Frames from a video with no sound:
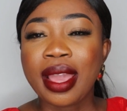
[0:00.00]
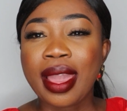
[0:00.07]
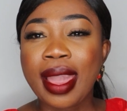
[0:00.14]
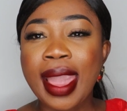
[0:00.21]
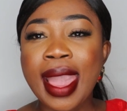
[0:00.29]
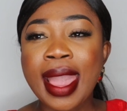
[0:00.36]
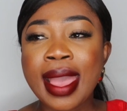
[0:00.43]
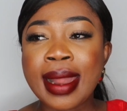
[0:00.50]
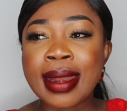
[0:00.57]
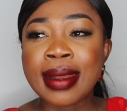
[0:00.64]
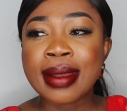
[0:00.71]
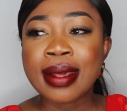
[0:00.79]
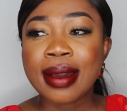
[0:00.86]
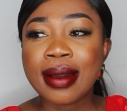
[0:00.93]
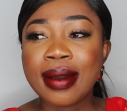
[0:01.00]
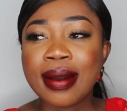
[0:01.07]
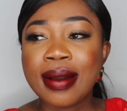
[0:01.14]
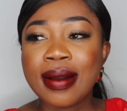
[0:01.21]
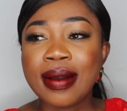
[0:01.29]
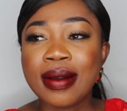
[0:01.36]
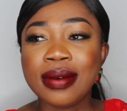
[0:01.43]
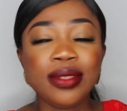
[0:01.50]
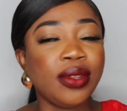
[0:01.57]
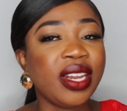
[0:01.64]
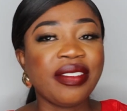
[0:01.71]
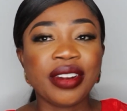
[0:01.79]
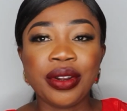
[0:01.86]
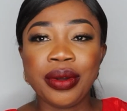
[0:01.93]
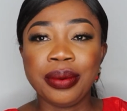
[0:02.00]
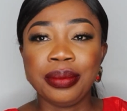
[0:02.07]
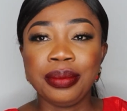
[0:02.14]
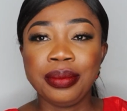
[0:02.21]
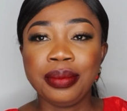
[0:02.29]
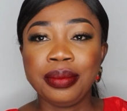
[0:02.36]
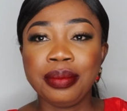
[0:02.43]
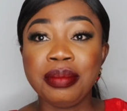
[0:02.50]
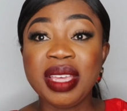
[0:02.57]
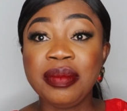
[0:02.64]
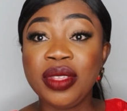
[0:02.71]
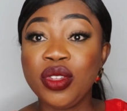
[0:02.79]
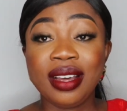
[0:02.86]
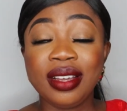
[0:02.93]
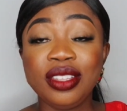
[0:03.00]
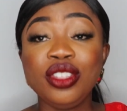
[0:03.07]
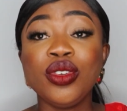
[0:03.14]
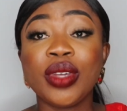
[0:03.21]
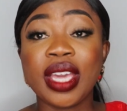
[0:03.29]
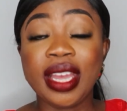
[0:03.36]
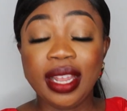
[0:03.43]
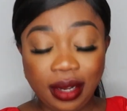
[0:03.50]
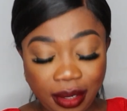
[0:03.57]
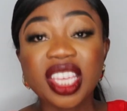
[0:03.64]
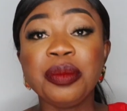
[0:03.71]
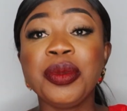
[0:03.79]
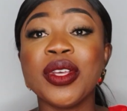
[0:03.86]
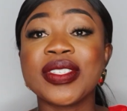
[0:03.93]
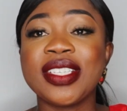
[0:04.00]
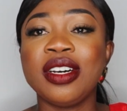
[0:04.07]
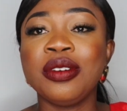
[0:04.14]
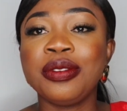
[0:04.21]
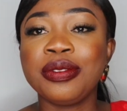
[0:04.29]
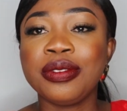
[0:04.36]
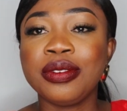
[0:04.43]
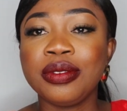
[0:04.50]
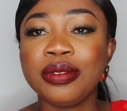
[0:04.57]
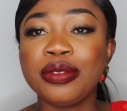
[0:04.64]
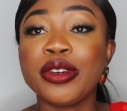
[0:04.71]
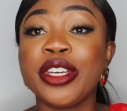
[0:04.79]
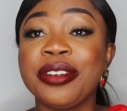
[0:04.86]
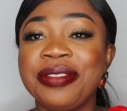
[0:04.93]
and you never know maybe you, you can keep yourself for your